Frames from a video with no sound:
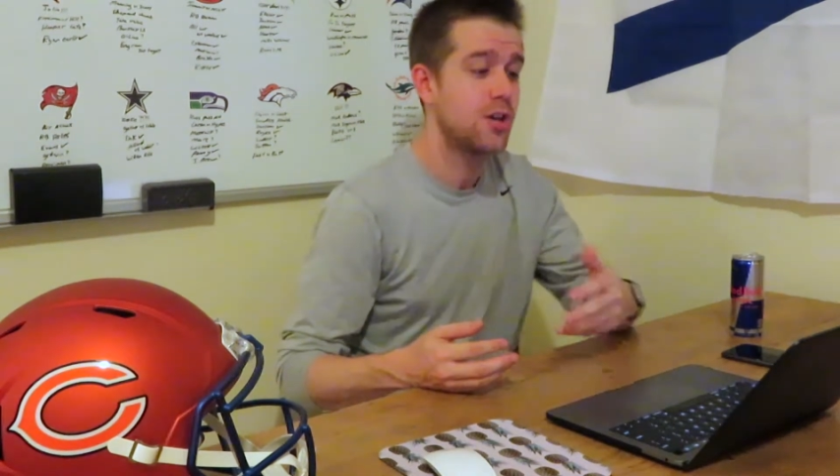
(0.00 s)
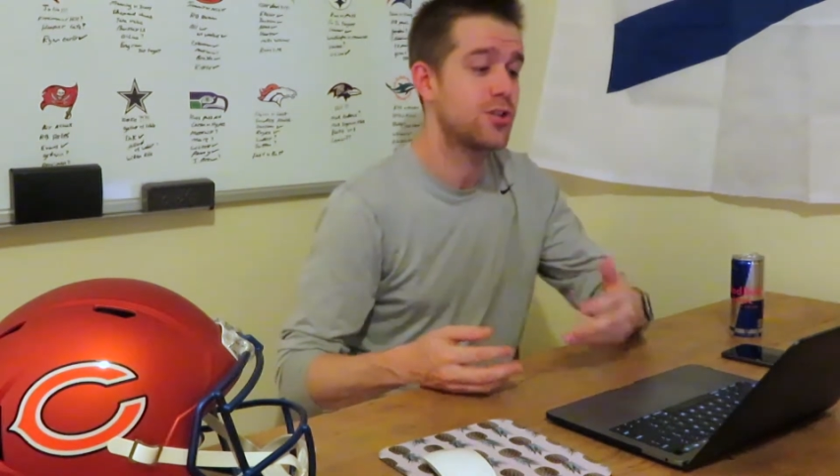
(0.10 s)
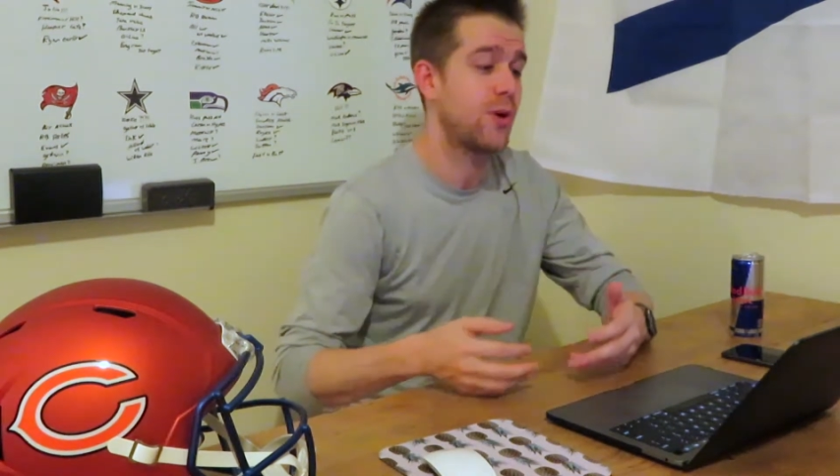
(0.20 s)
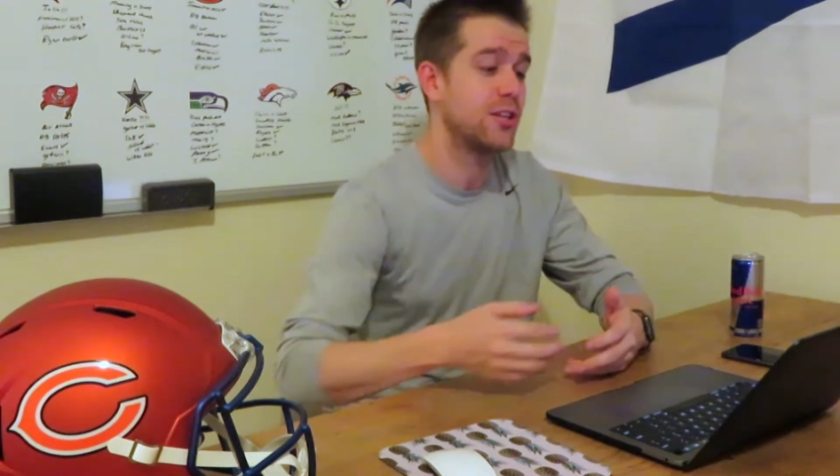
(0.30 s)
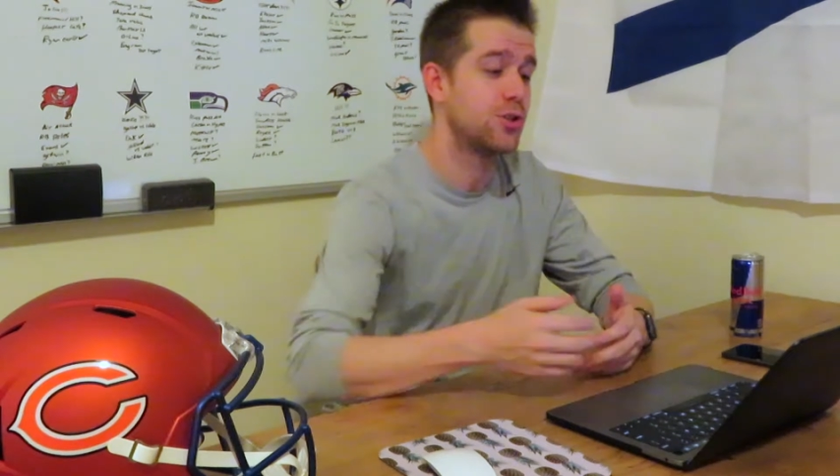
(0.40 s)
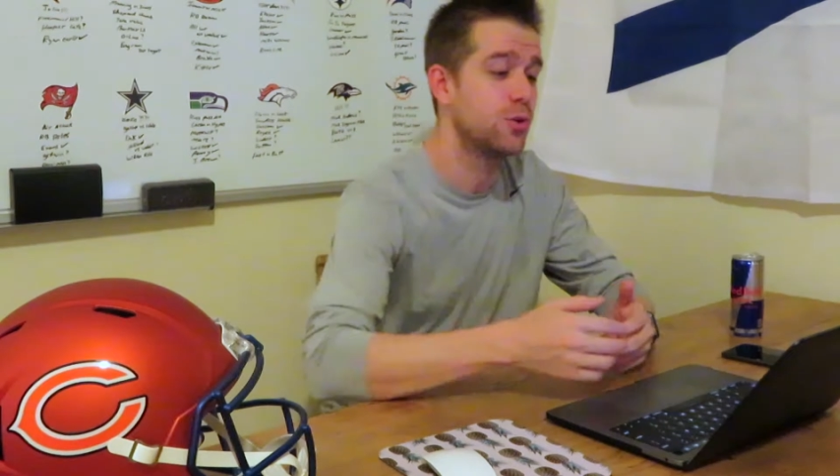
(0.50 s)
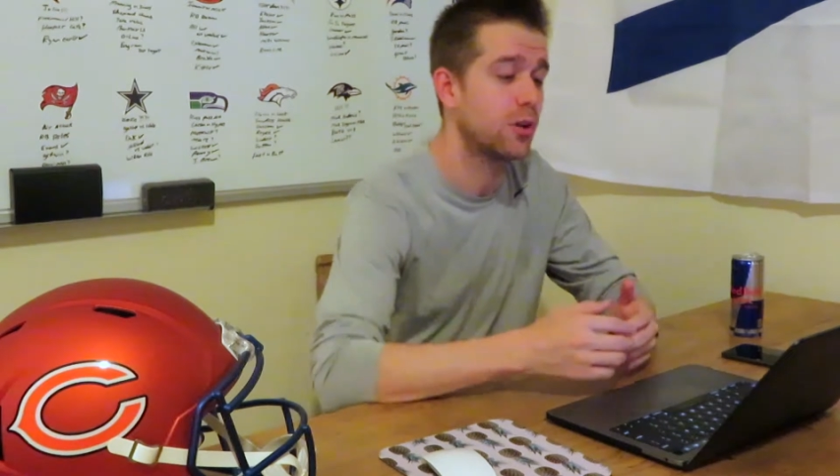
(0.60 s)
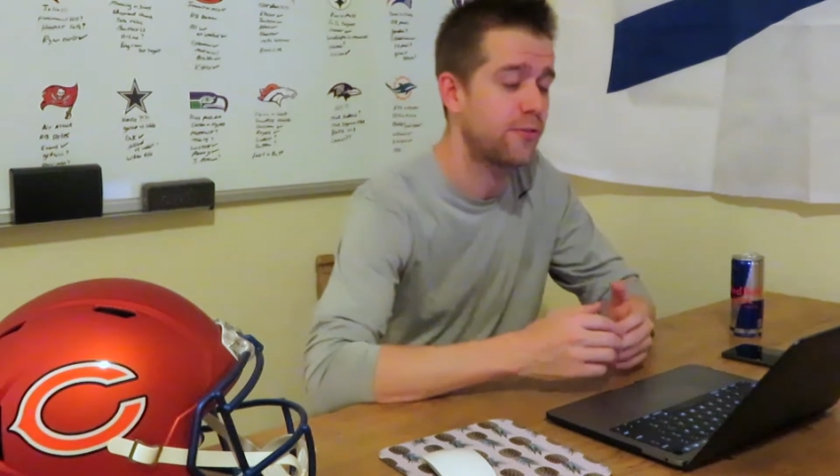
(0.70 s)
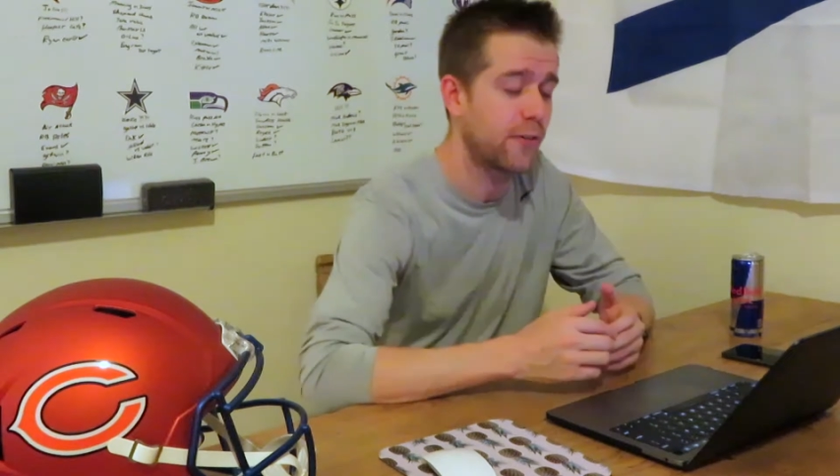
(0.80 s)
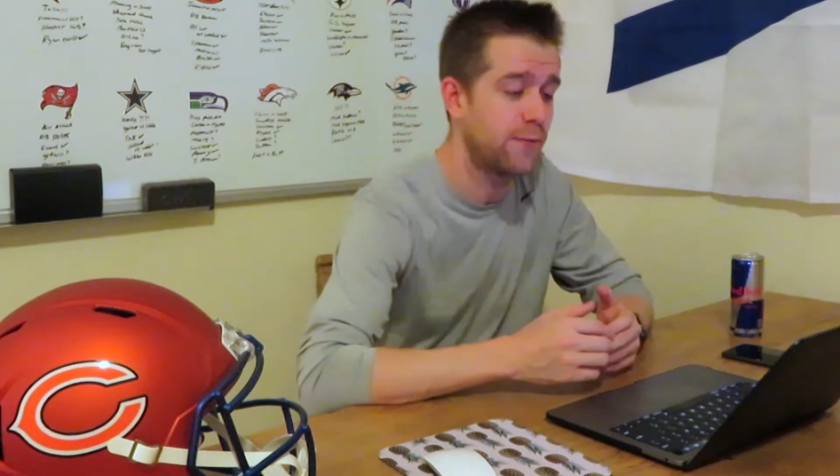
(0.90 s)
so I do
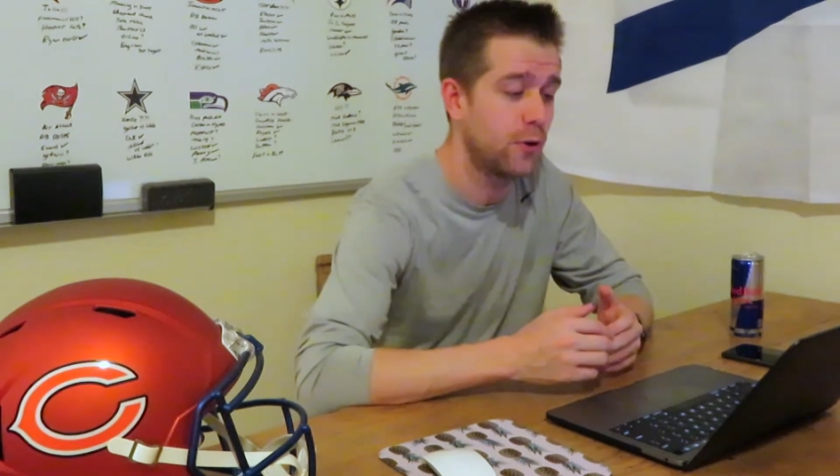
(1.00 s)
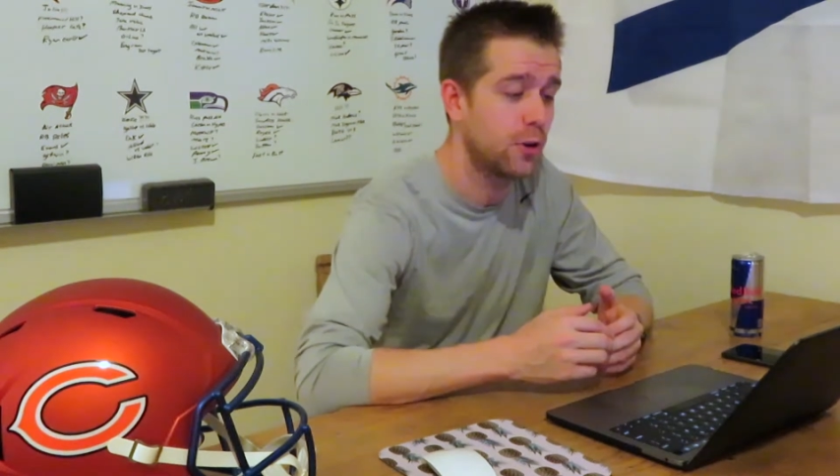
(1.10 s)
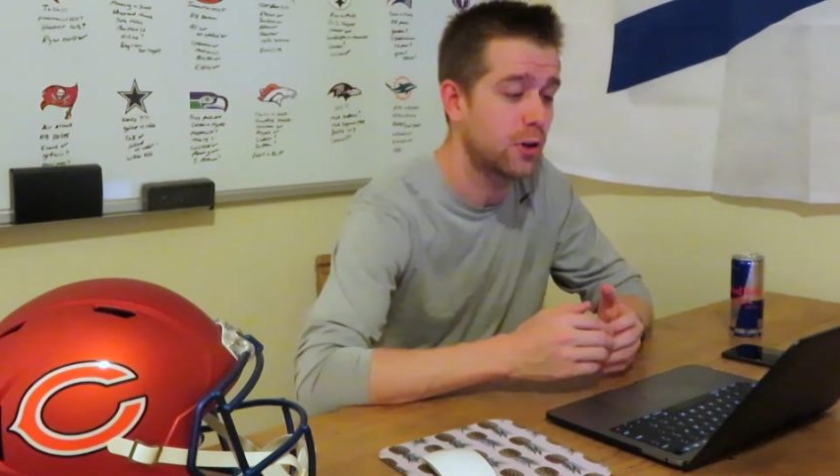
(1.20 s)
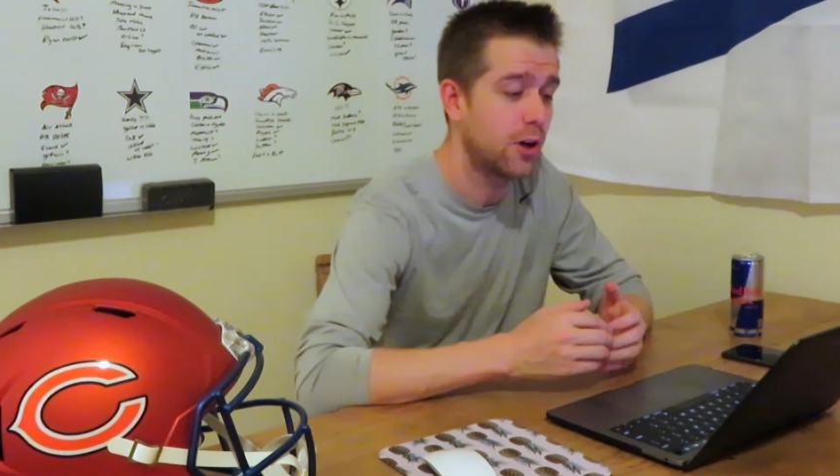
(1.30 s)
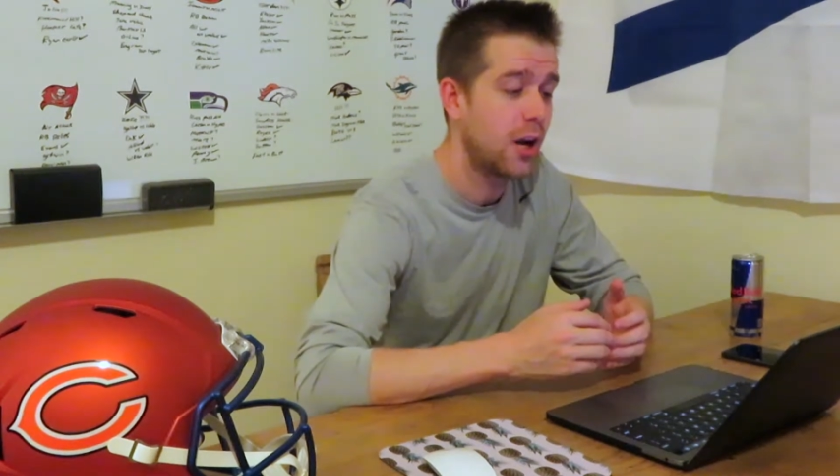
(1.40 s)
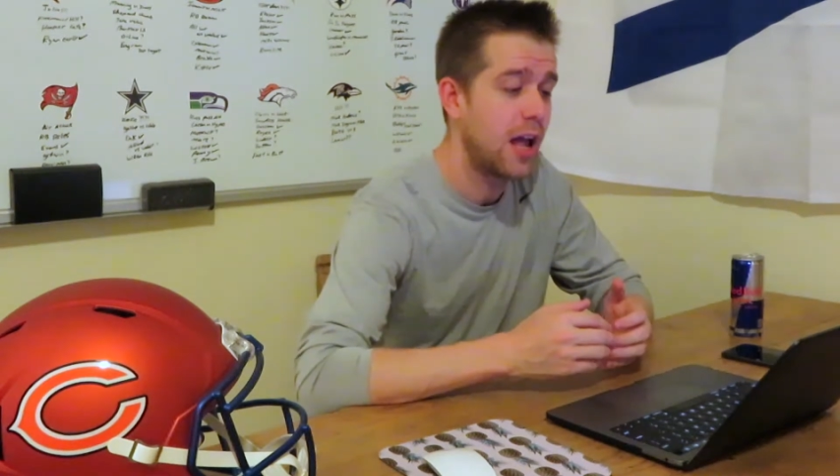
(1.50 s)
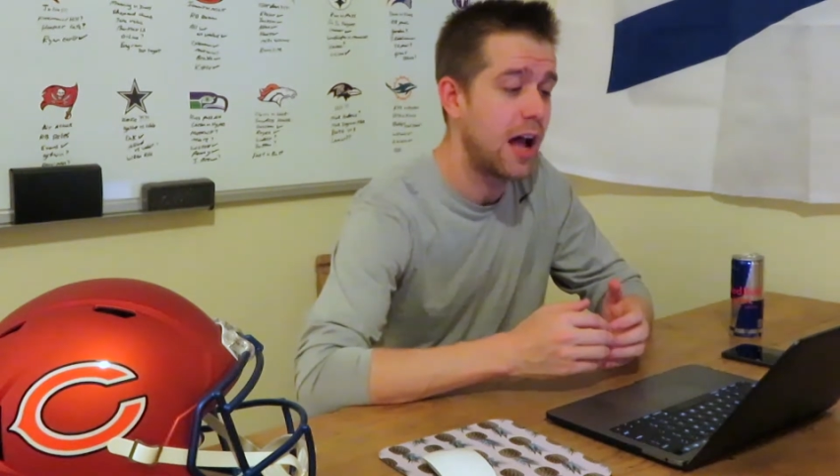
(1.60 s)
look for Fuller